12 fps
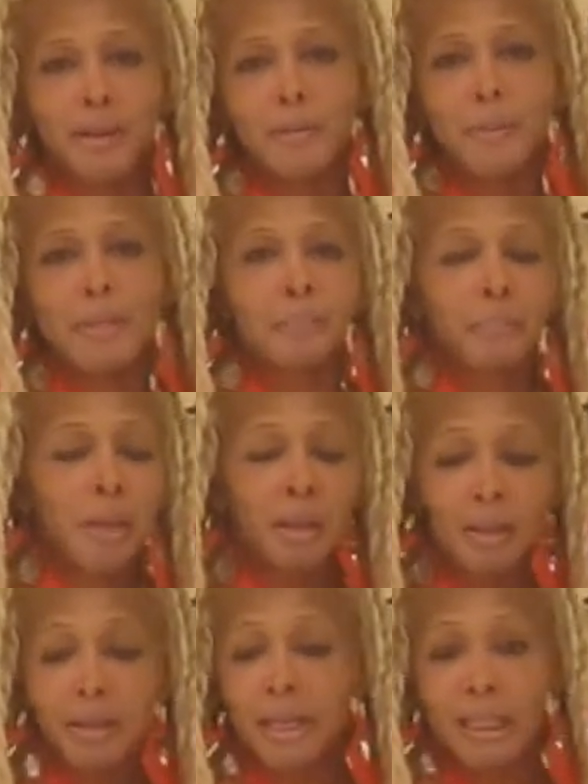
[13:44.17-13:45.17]
You said,
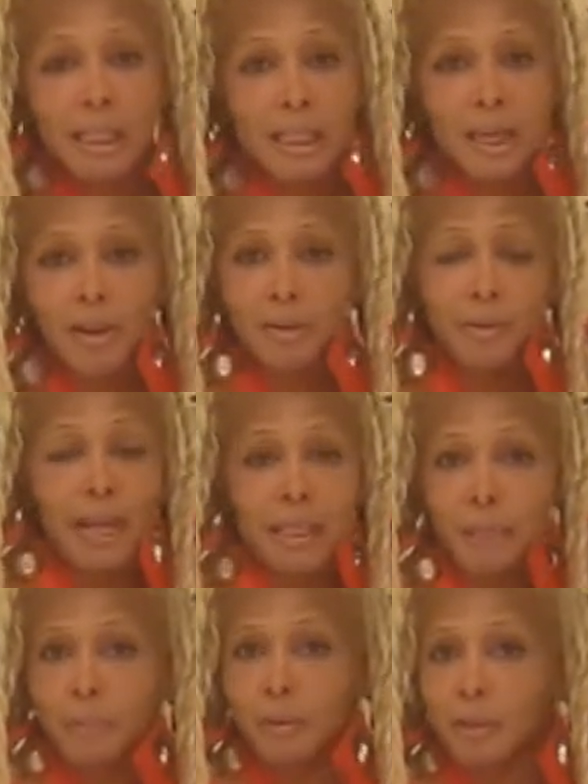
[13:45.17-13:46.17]
Listen, sir, you're not
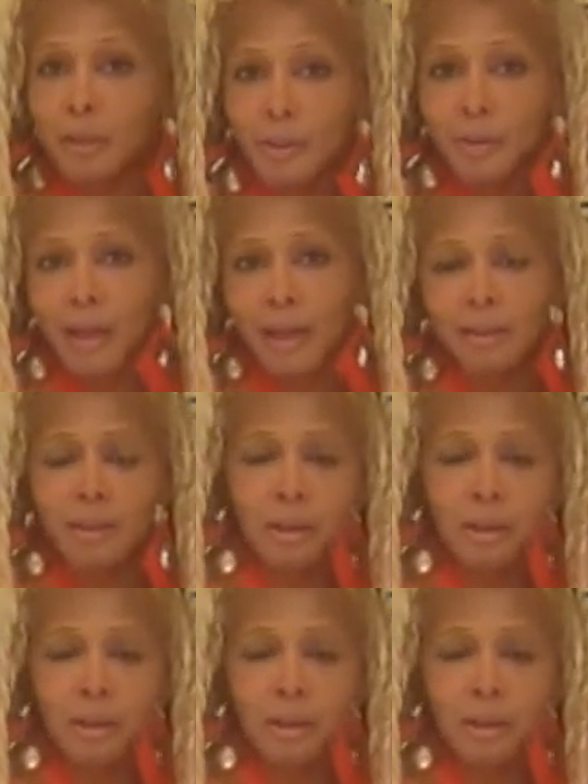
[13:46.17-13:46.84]
supposed to do that.